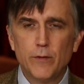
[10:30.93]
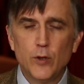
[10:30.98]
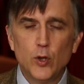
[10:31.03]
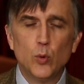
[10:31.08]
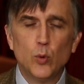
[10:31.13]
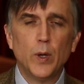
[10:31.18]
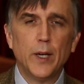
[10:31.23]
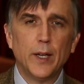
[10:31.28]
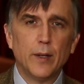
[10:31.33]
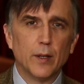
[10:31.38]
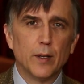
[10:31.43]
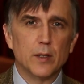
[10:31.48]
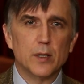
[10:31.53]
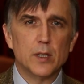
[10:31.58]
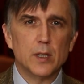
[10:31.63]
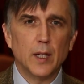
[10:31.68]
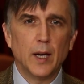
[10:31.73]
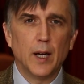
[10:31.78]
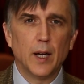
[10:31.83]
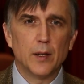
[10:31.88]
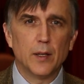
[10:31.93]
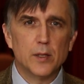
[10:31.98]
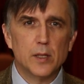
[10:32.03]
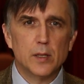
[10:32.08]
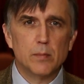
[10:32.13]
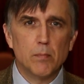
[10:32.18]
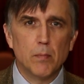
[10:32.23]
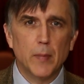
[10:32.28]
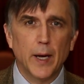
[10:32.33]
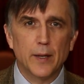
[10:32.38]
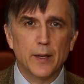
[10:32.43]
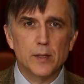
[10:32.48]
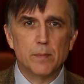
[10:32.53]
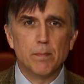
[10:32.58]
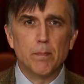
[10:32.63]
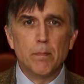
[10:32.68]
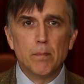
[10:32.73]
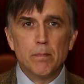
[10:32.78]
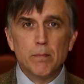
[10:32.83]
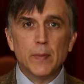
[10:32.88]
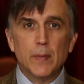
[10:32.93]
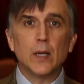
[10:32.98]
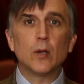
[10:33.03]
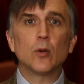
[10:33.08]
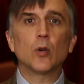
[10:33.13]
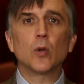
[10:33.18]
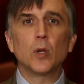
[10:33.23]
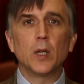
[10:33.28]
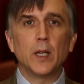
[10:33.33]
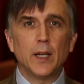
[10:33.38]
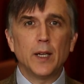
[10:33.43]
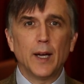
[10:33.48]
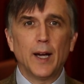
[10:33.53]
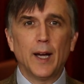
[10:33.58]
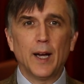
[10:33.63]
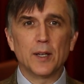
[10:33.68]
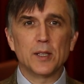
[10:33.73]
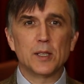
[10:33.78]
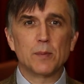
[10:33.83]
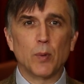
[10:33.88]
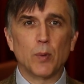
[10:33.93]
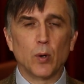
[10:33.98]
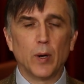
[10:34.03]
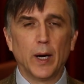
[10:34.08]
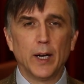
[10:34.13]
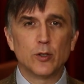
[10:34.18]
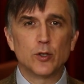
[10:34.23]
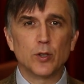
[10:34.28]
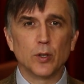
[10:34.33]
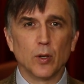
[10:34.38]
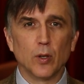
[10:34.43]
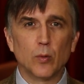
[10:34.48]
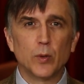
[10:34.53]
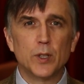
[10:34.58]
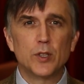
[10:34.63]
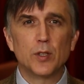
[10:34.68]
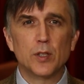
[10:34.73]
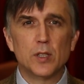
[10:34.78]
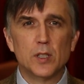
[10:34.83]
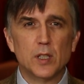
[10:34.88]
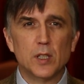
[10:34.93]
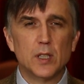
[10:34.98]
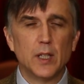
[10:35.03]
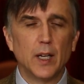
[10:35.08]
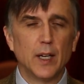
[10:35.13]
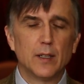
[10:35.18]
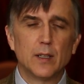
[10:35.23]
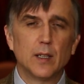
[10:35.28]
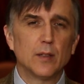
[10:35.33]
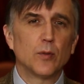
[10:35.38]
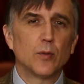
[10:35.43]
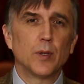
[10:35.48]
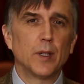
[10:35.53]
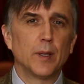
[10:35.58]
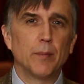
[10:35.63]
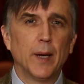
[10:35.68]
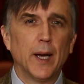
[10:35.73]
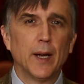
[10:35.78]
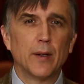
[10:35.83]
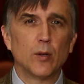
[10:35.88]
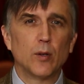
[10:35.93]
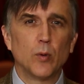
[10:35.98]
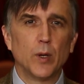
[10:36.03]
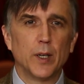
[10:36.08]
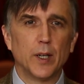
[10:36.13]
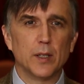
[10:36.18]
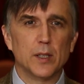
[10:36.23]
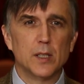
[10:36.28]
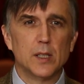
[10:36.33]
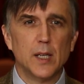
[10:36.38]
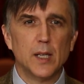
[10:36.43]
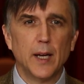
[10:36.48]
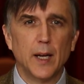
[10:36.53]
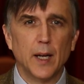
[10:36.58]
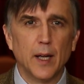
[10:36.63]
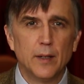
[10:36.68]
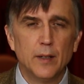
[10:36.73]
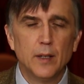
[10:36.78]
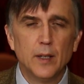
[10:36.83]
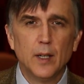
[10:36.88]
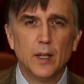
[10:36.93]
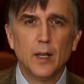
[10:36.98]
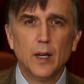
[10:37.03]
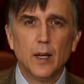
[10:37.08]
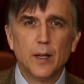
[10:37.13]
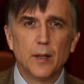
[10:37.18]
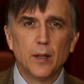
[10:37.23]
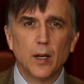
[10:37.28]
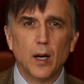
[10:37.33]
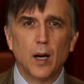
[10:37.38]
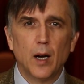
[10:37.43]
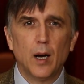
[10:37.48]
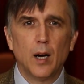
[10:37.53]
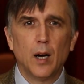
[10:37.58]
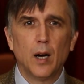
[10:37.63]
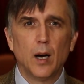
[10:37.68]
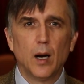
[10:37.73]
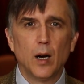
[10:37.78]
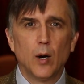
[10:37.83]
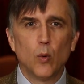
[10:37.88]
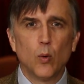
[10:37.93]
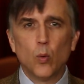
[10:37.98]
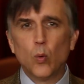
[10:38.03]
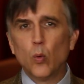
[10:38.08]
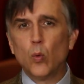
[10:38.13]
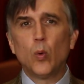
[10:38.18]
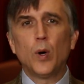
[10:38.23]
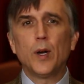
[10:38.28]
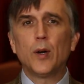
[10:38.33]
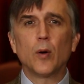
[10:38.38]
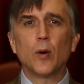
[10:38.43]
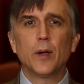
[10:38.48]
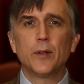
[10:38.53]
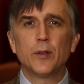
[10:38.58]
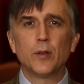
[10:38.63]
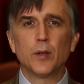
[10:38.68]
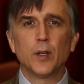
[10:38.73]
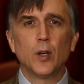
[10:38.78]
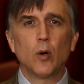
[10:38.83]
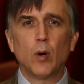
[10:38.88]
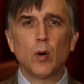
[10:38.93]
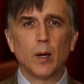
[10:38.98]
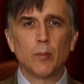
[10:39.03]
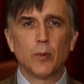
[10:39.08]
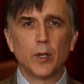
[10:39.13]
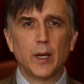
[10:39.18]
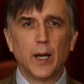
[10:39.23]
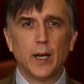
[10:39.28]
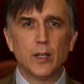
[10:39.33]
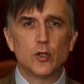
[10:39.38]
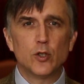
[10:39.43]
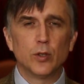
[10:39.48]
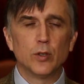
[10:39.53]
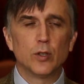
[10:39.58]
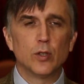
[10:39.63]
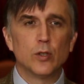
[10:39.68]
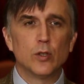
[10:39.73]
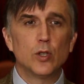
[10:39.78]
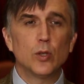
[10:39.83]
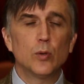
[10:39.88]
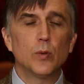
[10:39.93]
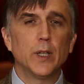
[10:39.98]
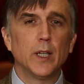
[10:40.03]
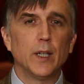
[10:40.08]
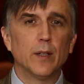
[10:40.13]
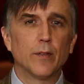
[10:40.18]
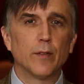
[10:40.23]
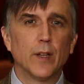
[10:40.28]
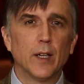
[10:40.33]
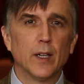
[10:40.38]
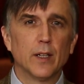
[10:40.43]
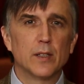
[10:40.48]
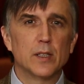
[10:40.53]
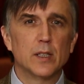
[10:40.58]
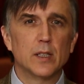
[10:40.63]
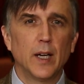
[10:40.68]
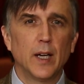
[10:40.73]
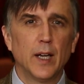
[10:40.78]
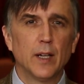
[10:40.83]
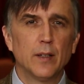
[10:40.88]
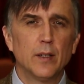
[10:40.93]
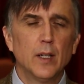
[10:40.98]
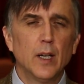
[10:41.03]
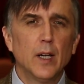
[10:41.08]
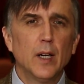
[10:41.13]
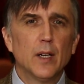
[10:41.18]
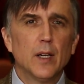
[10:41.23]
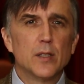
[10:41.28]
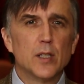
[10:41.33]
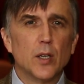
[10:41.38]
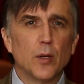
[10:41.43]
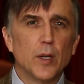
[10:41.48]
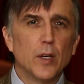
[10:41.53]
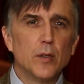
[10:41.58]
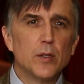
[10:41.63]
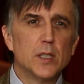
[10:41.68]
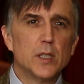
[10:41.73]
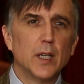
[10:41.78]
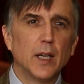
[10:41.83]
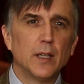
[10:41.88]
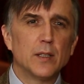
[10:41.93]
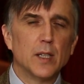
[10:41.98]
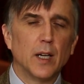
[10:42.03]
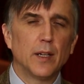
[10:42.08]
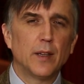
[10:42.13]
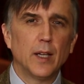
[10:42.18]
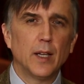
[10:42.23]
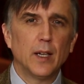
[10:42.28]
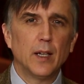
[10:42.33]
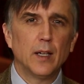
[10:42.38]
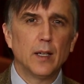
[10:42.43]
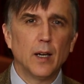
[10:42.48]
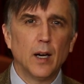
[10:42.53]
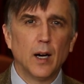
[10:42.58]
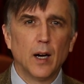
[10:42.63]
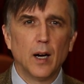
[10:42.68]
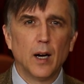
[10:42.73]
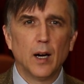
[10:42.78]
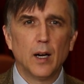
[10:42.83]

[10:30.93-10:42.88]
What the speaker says: viewing this as merely aspirational, which is to say it didn't really matter what it said. We're under no obligation to do any of this. And so those states, I think,